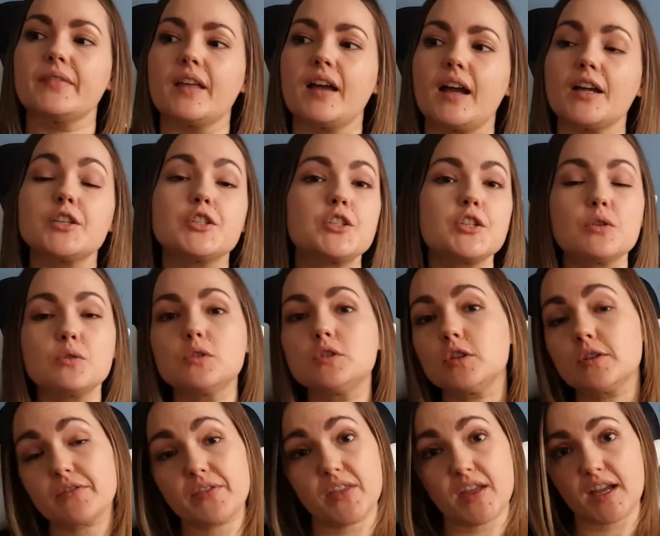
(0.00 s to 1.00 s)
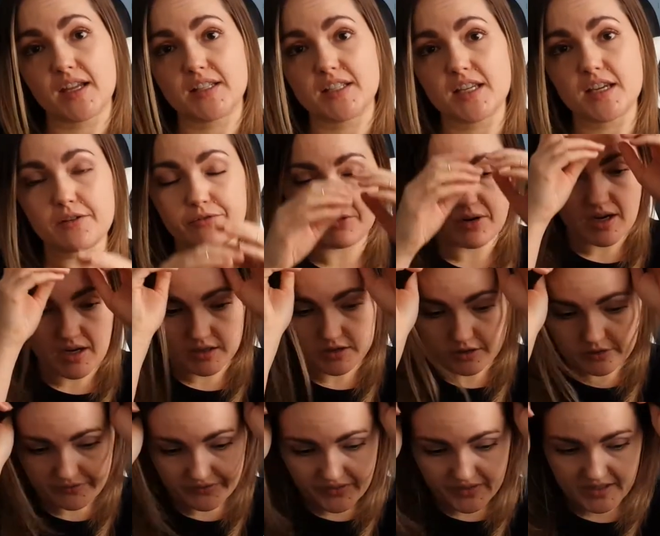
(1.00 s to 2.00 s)
I do love the idea for it. I
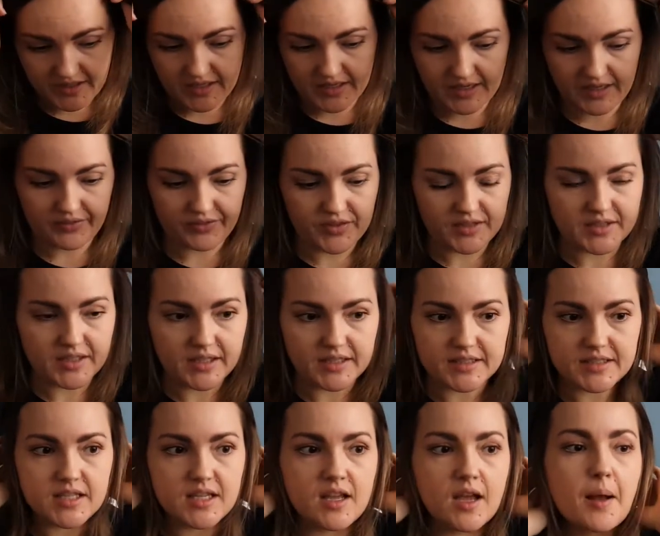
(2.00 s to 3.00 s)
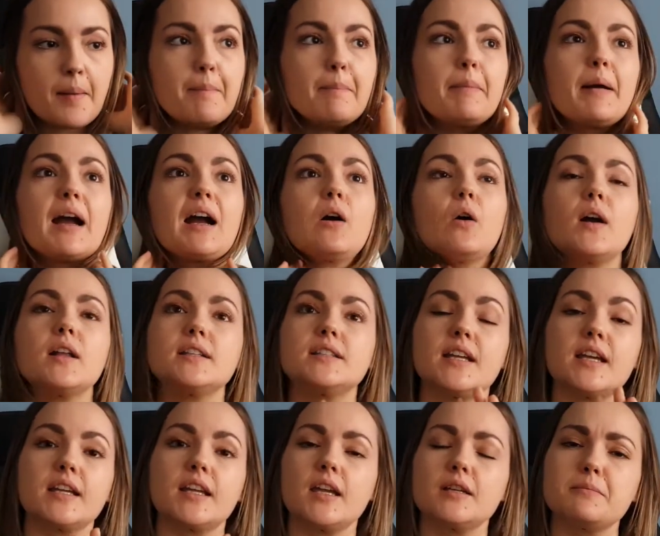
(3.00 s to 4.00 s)
love that he had this idea about a
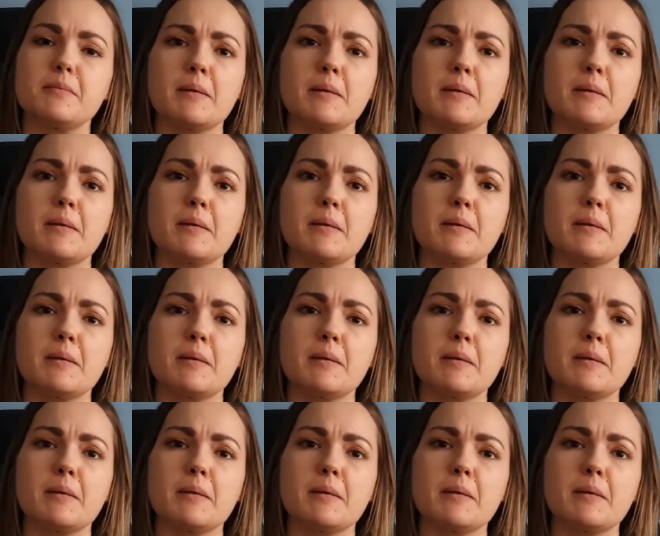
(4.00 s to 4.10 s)
decade,